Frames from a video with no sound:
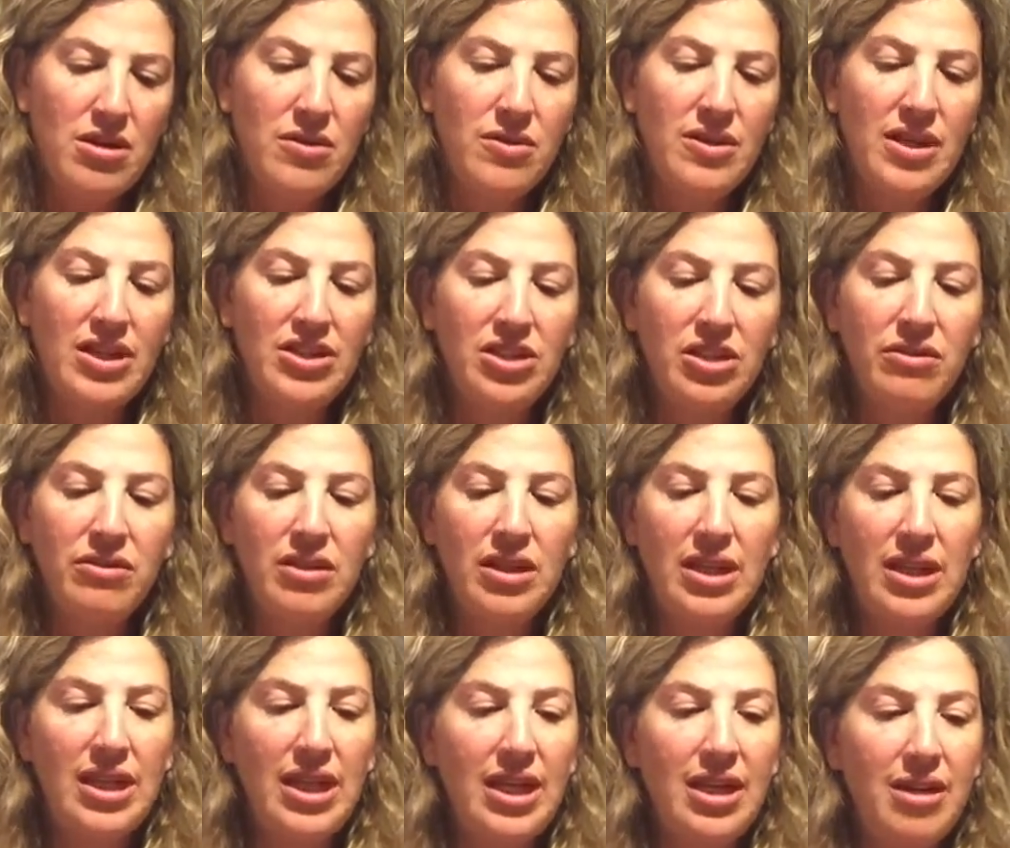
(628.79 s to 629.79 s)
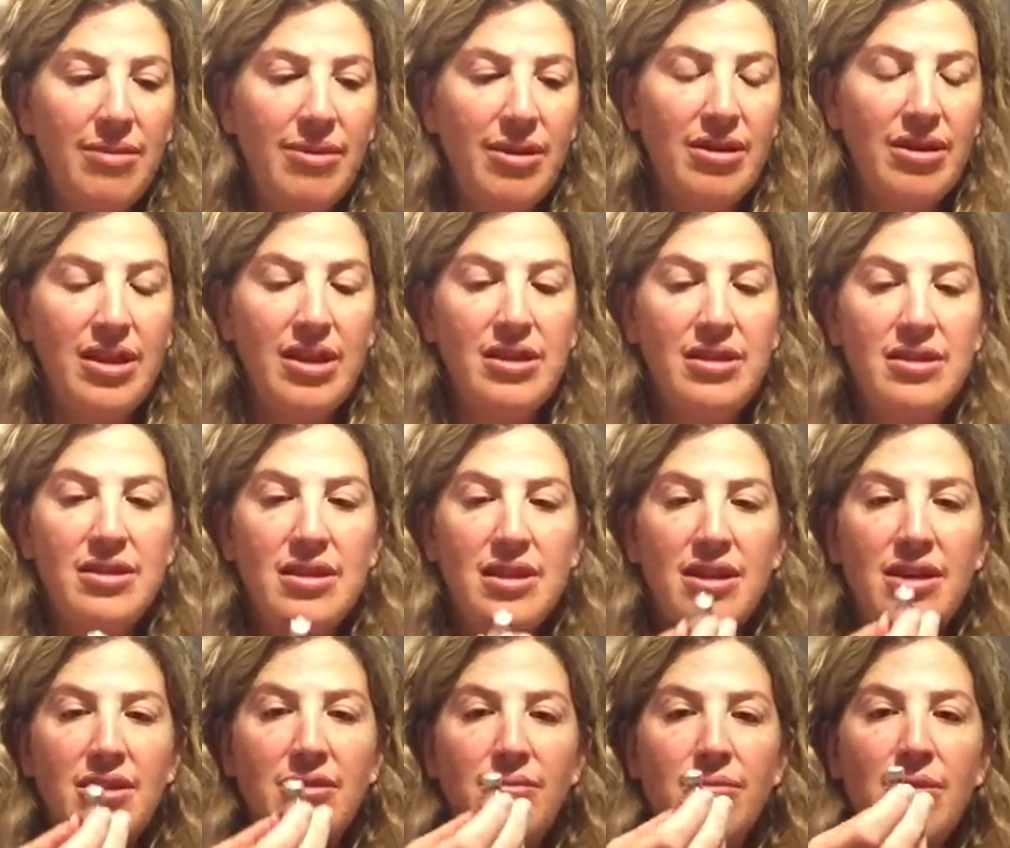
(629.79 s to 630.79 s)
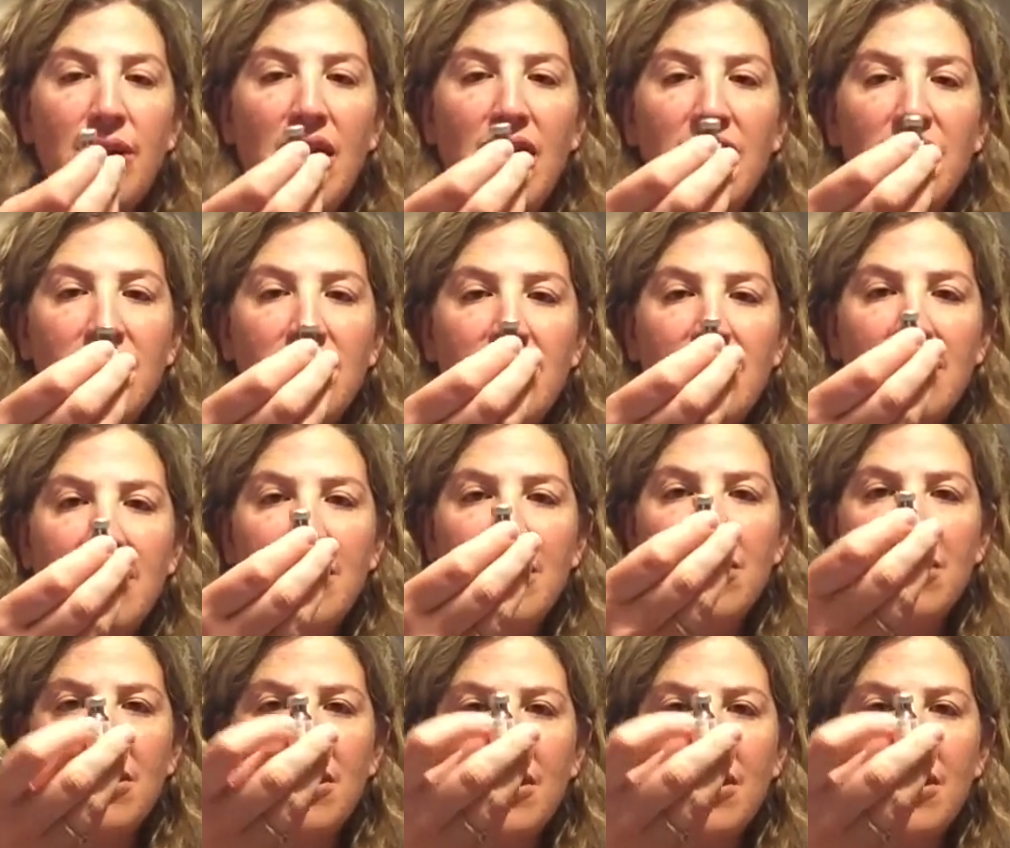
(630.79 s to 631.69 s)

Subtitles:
So what's actually really neat about these bottles is